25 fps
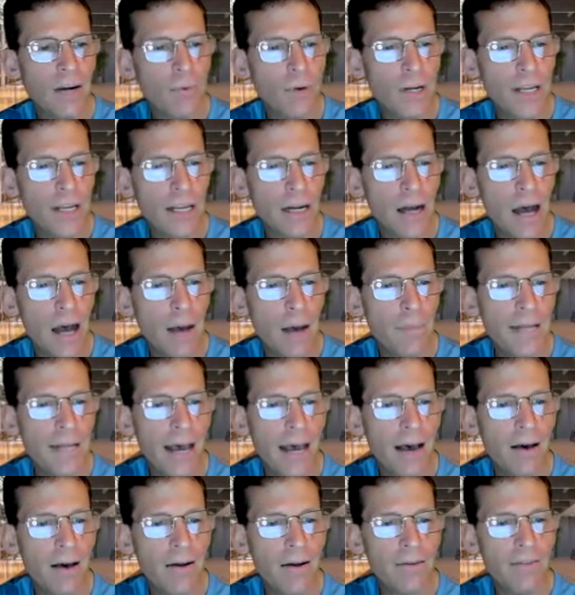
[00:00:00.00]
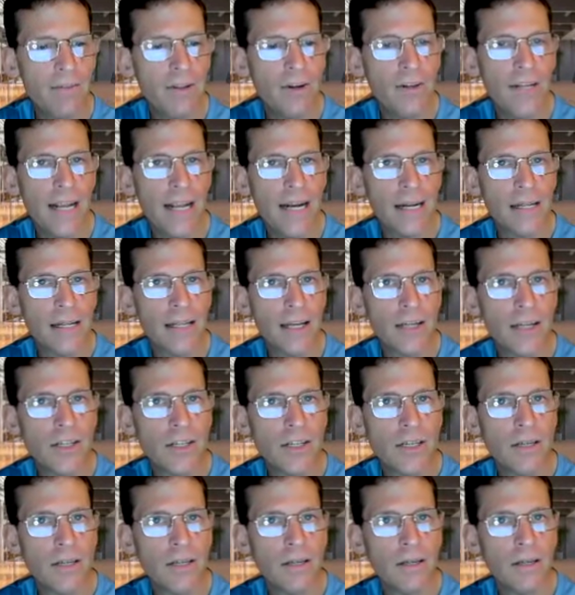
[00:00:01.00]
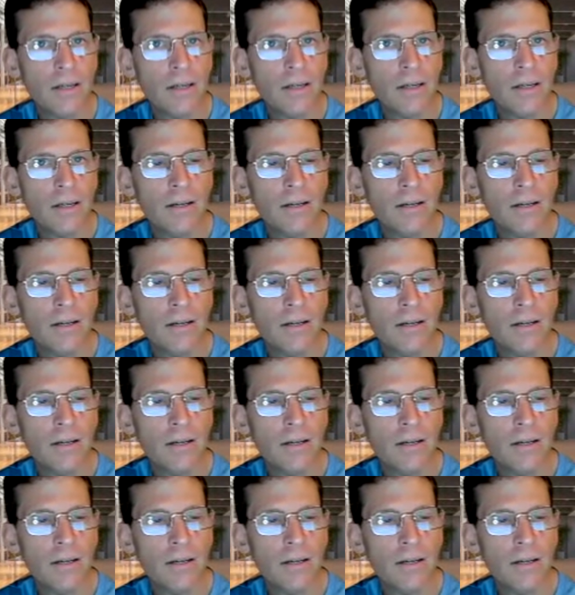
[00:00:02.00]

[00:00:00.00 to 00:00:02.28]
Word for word: here where you can opt out of their data collection